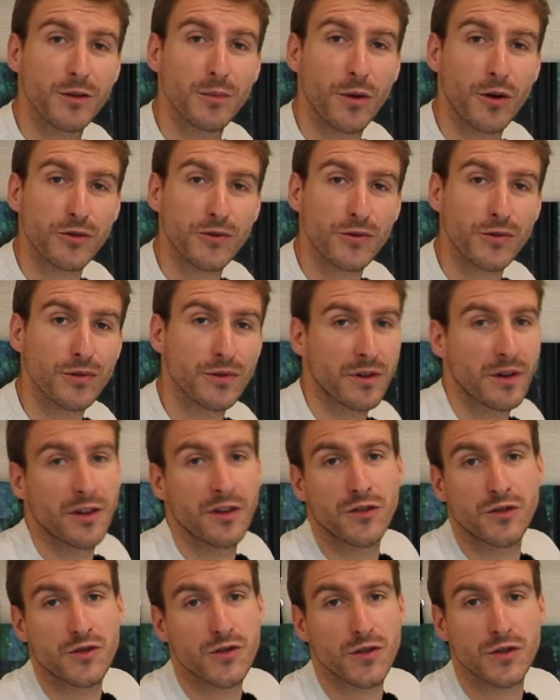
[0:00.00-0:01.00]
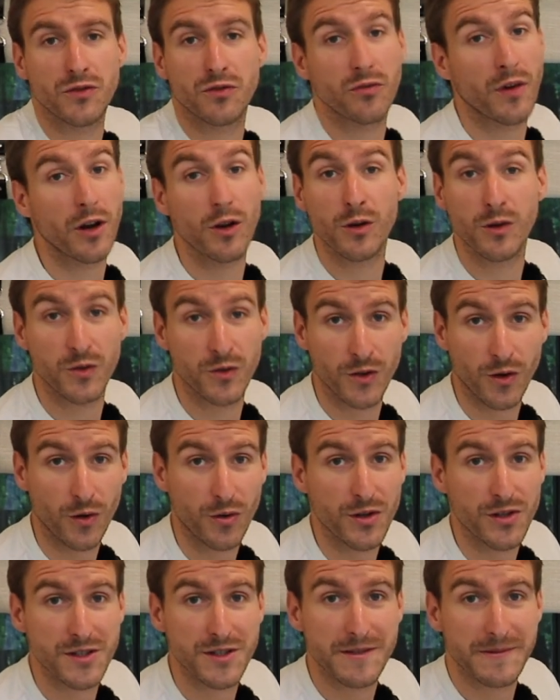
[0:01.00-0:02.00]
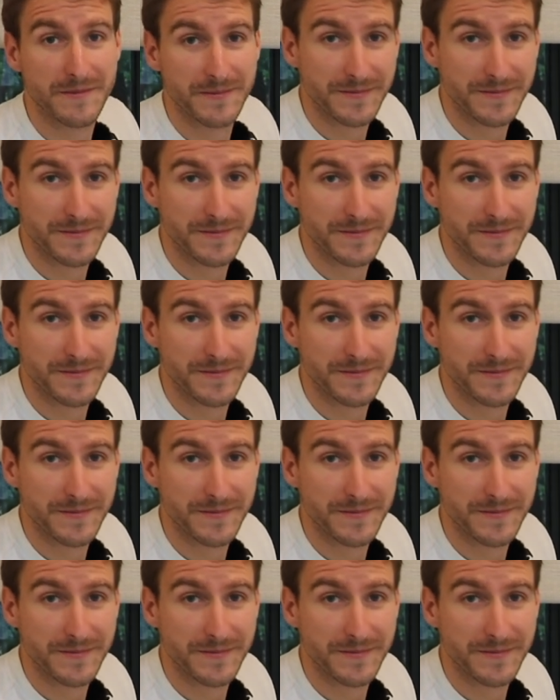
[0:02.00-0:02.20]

module is just regular storage.